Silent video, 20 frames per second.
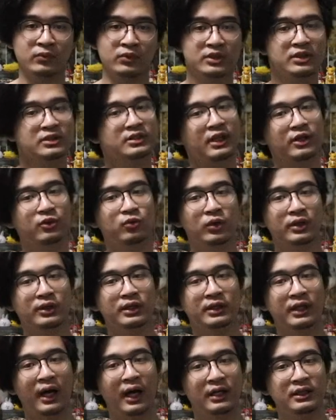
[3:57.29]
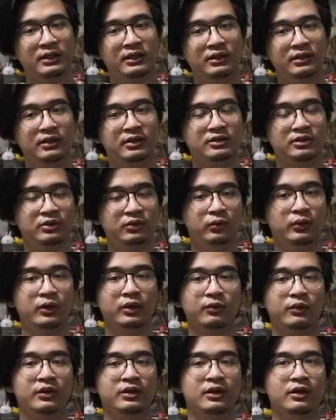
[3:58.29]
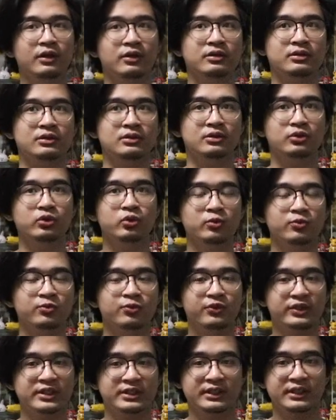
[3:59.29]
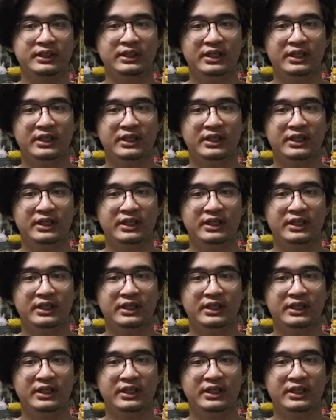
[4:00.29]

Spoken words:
Just like what Nike is doing with the Zoom Fist the